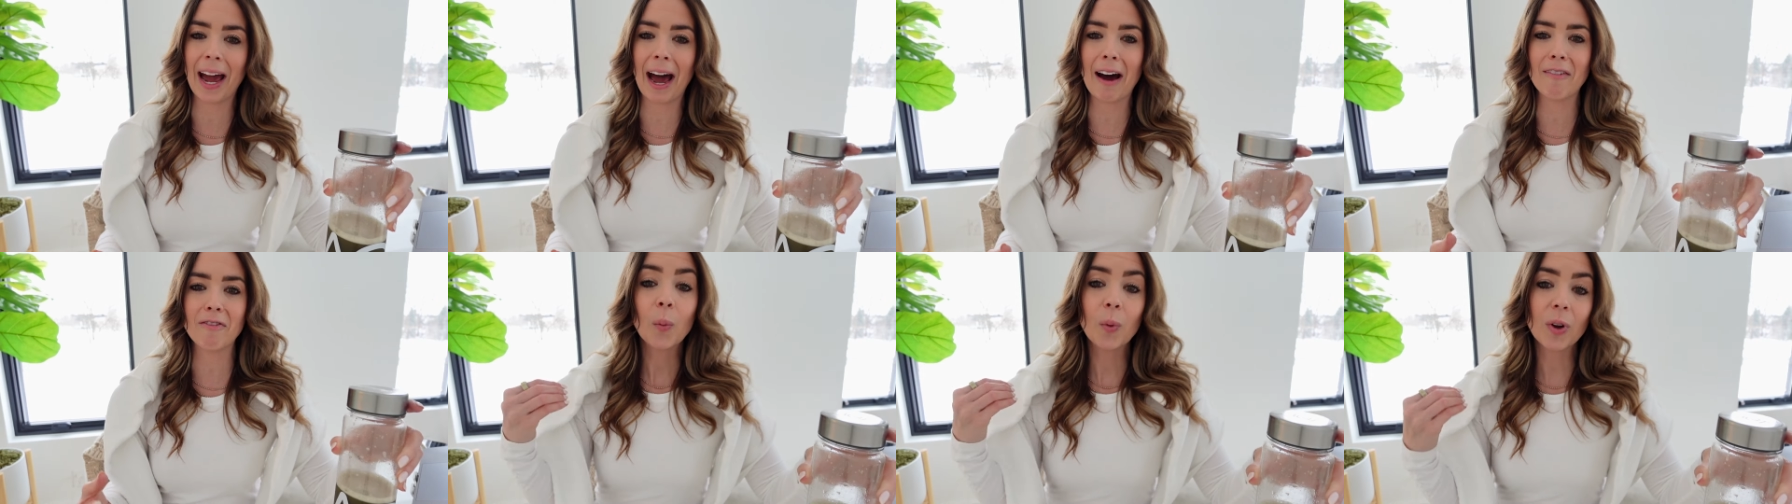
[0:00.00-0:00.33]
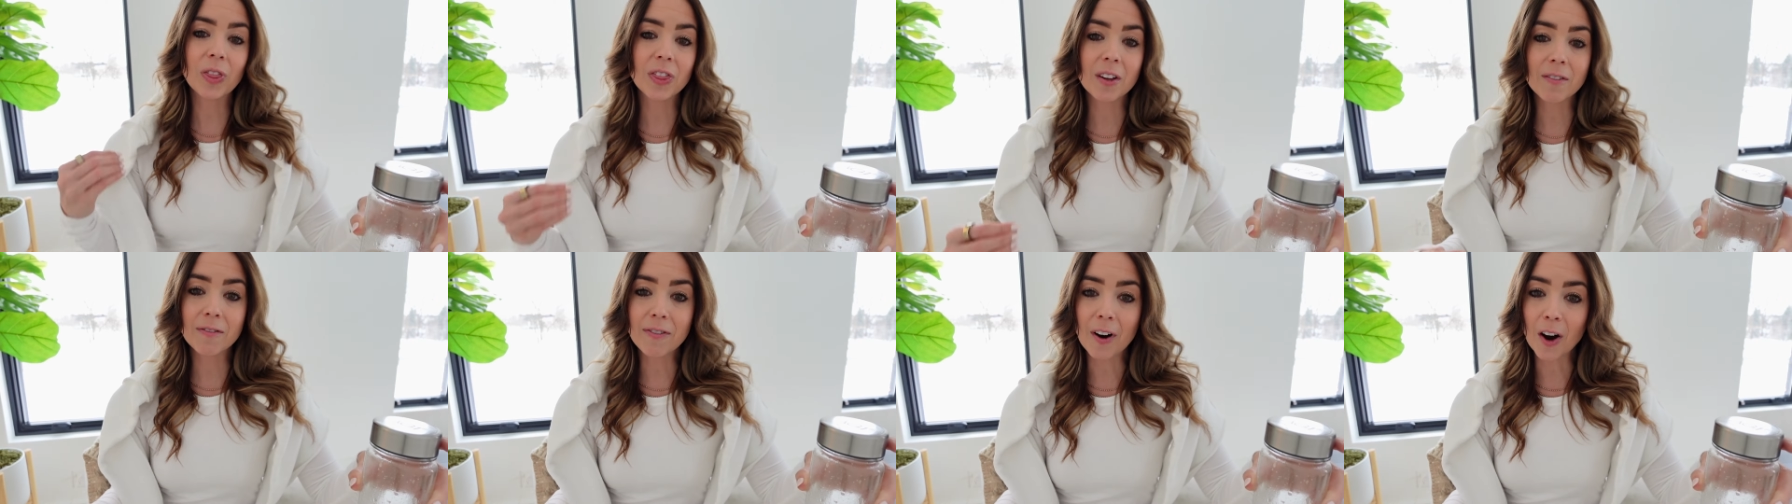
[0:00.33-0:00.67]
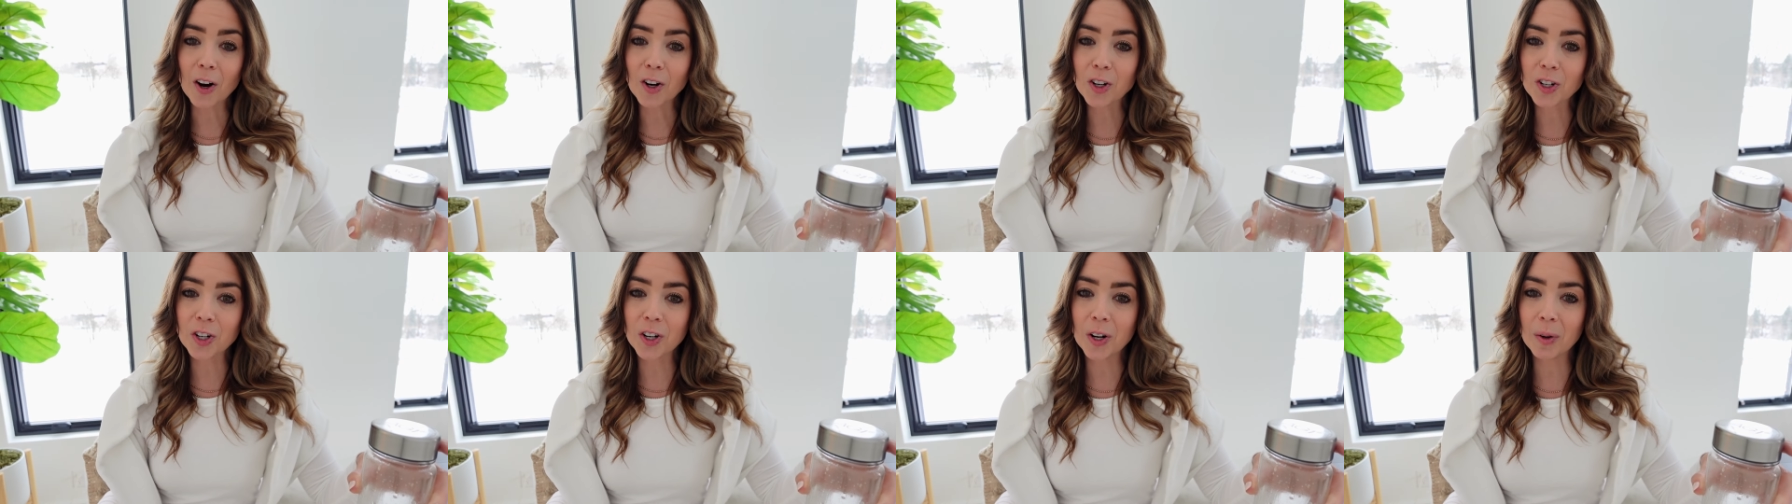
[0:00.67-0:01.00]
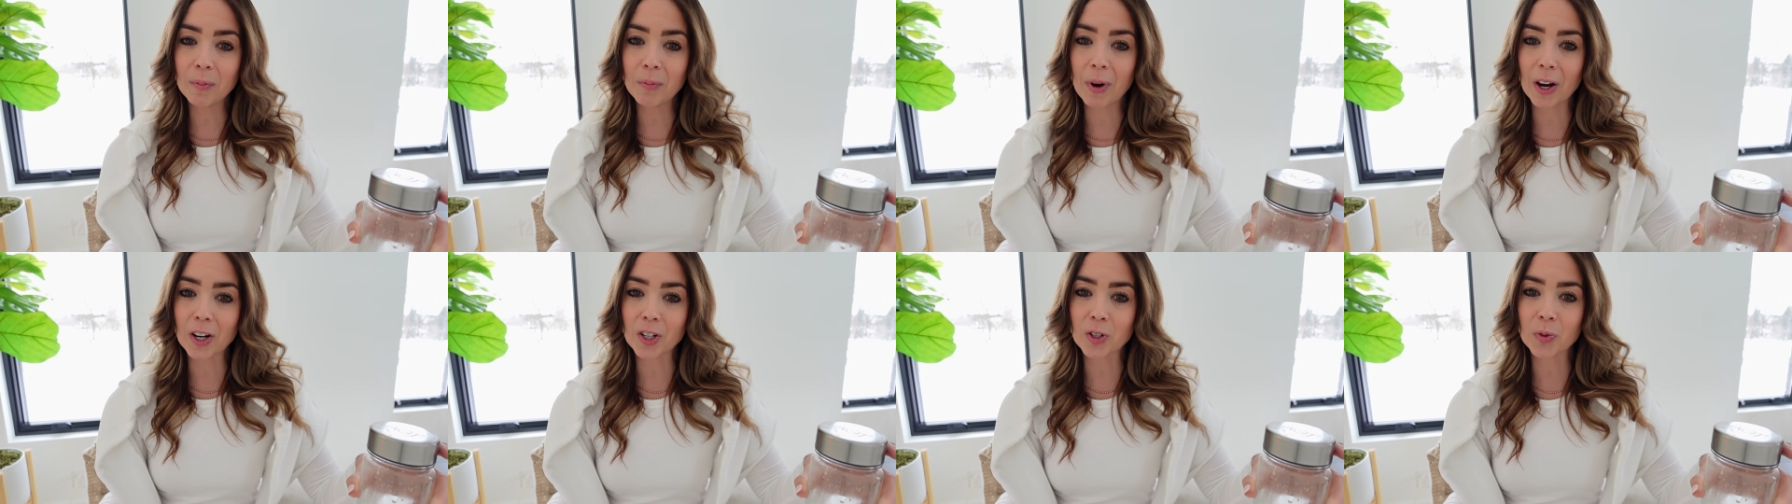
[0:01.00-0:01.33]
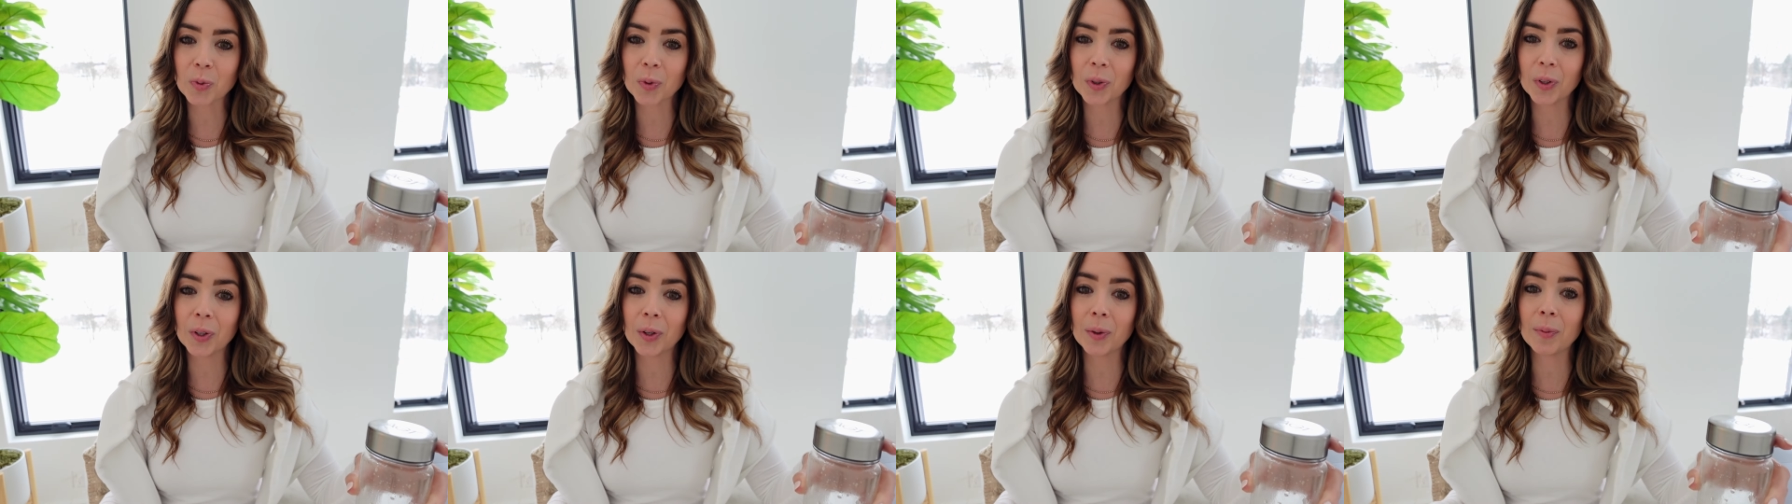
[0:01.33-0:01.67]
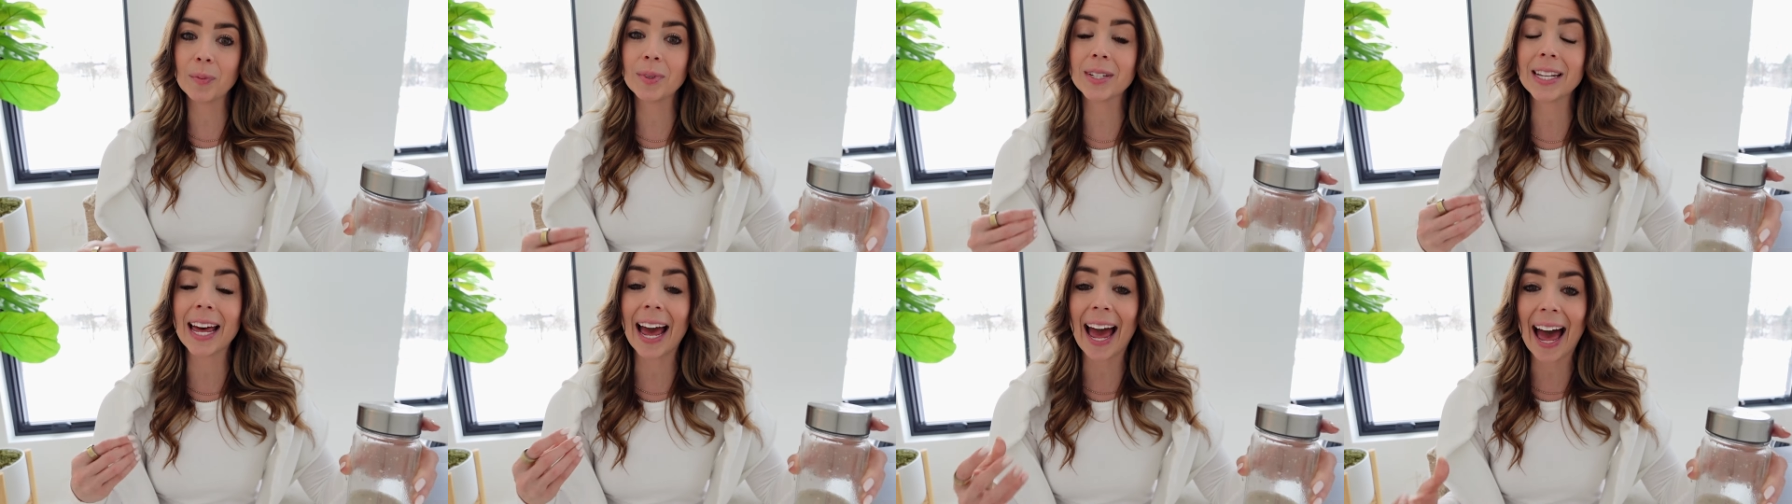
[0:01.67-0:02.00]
have with the functional mushrooms